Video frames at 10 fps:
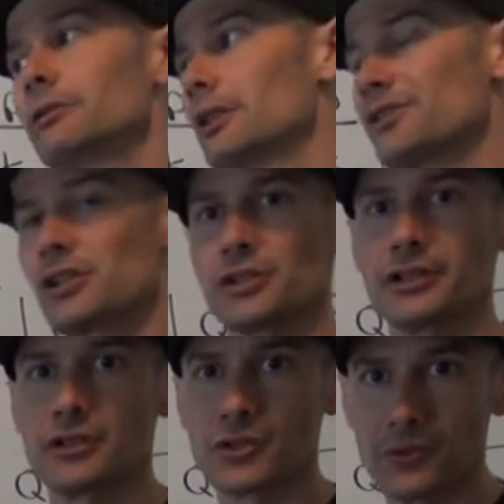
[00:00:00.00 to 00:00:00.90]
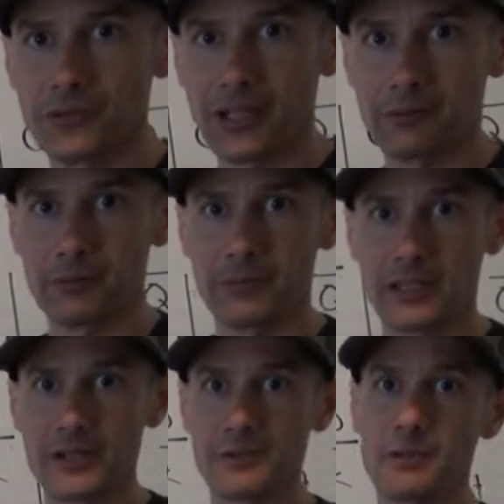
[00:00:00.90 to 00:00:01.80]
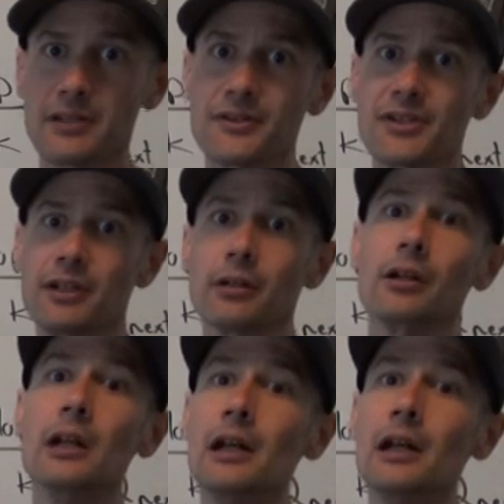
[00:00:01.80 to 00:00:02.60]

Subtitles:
essentially a truth table, because we consider